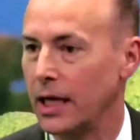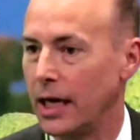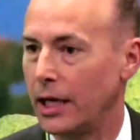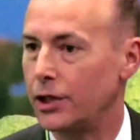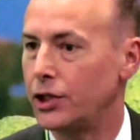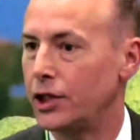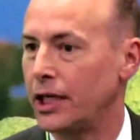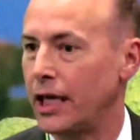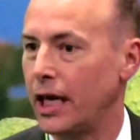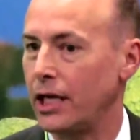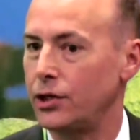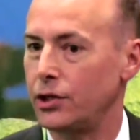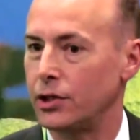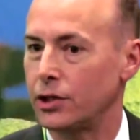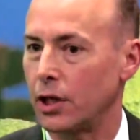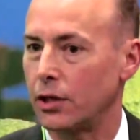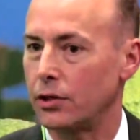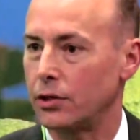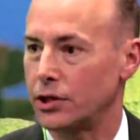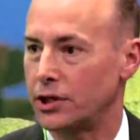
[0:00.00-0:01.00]
Education
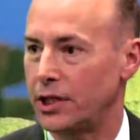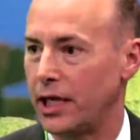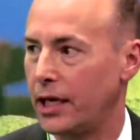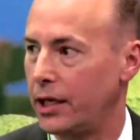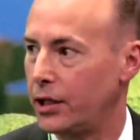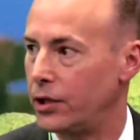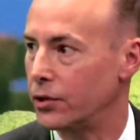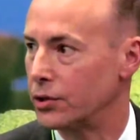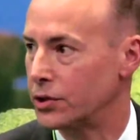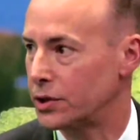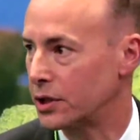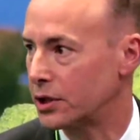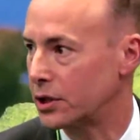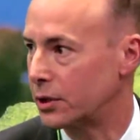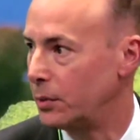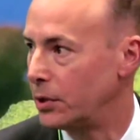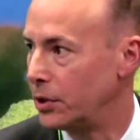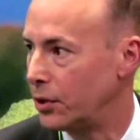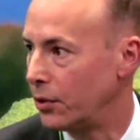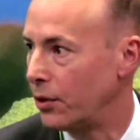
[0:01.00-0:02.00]
is understanding your
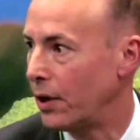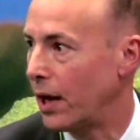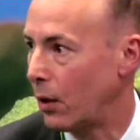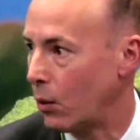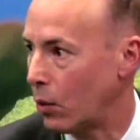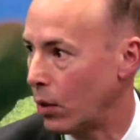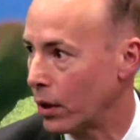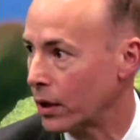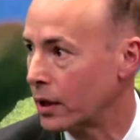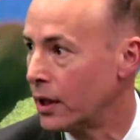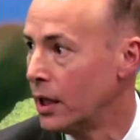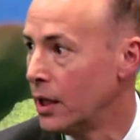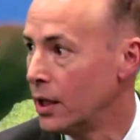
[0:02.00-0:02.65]
system and your network.